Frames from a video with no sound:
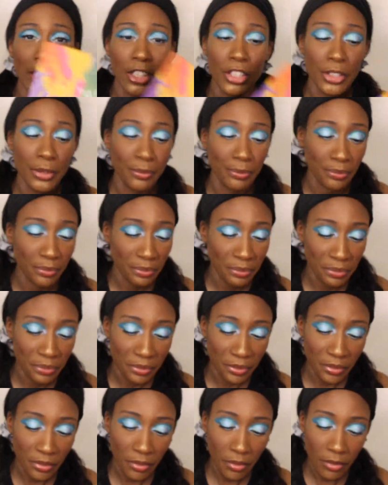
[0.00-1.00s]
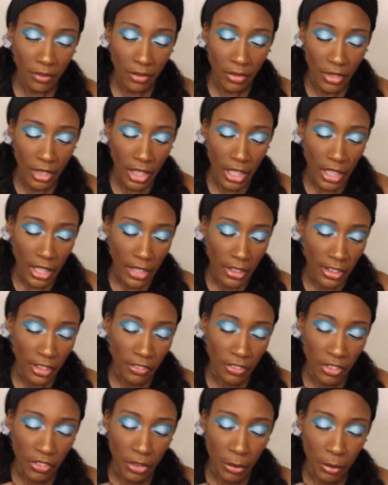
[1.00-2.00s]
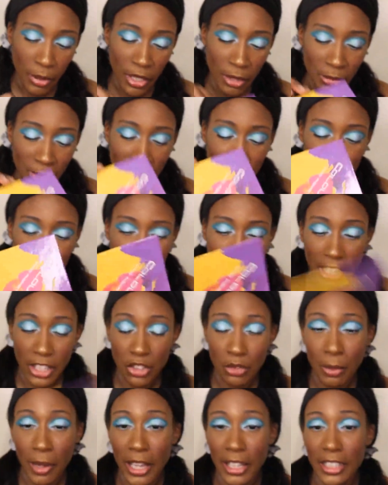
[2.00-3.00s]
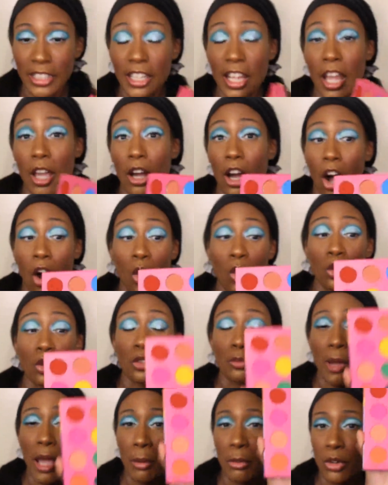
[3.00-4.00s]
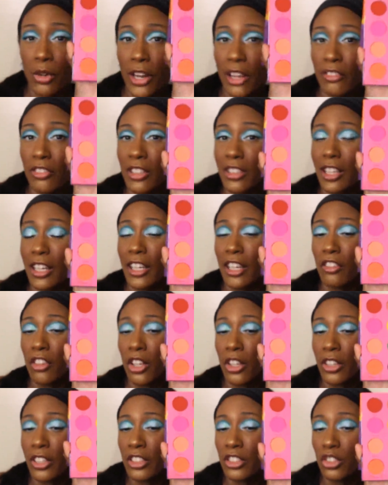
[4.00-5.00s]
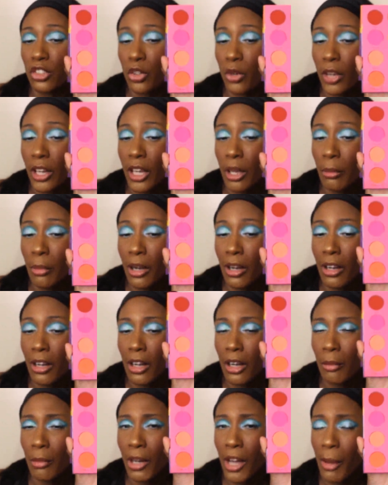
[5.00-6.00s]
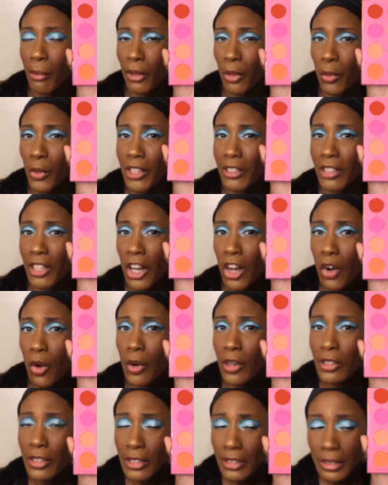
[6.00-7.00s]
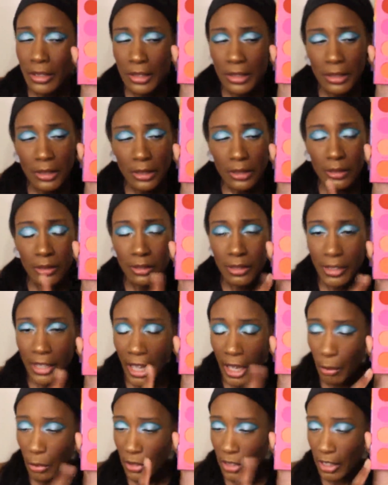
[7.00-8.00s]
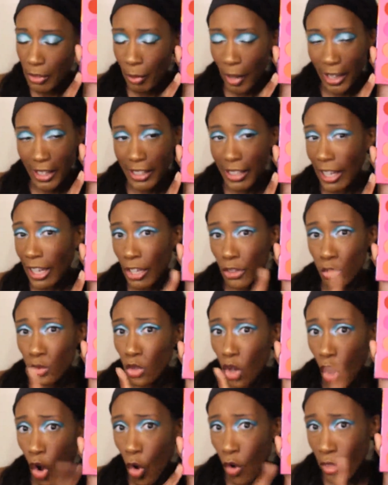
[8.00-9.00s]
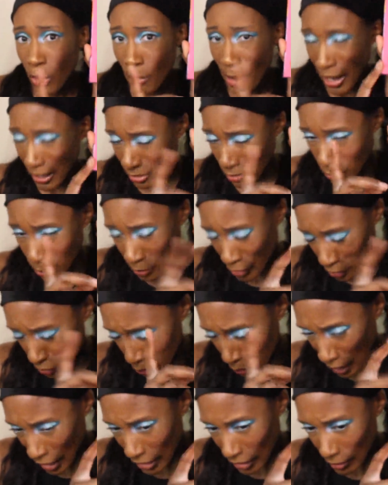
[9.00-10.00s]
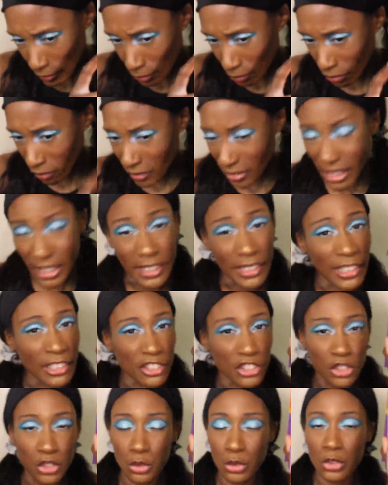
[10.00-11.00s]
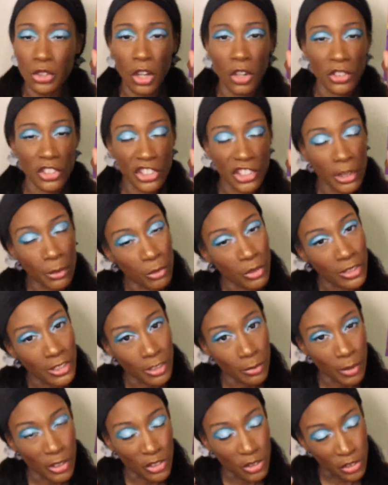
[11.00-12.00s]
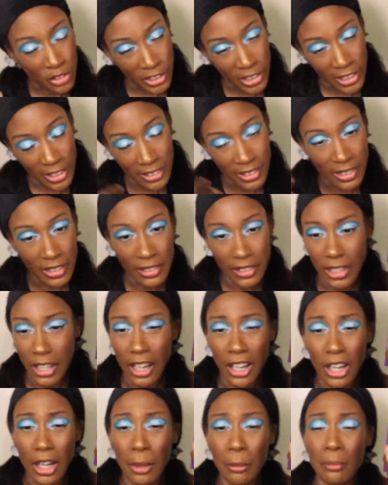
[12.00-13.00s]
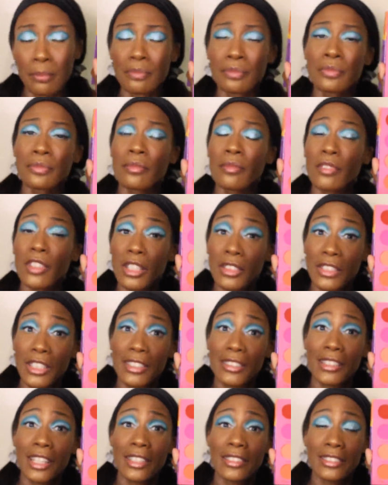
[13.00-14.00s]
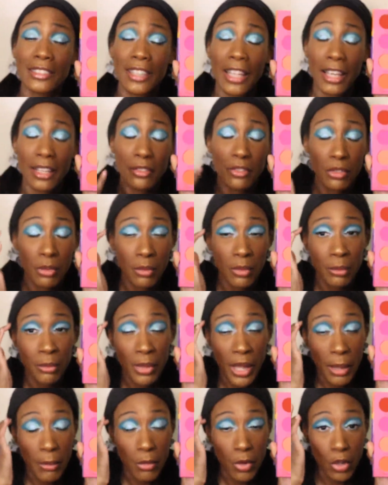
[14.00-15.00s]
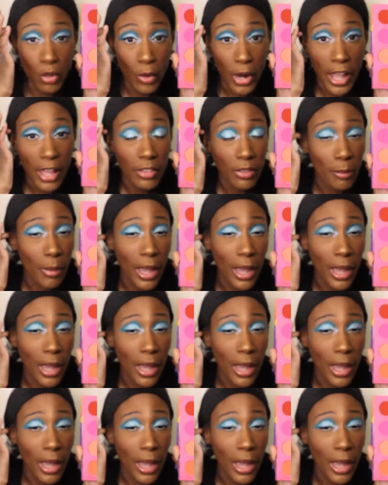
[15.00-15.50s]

here the Vivid Pigments and Shadows palette. All those Pat McGrath looks I gave y'all on Instagram um, a couple of weeks ago came with this palette. Like I used all the mattes from this palette. And I just used all the shimmers and special shades and um, things like that from the Pat McGrath